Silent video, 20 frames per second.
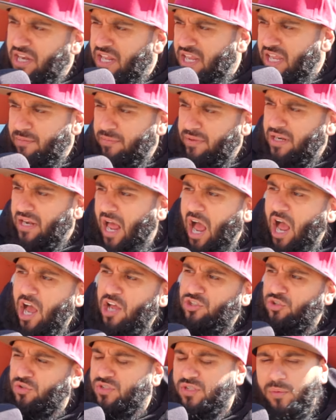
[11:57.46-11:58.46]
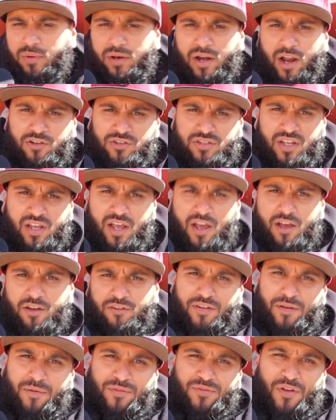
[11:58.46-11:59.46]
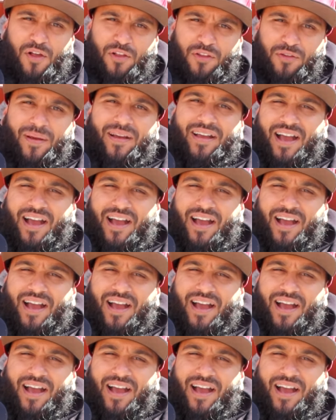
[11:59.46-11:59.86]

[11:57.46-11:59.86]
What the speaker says: Nicki Minaj or someone else famous following my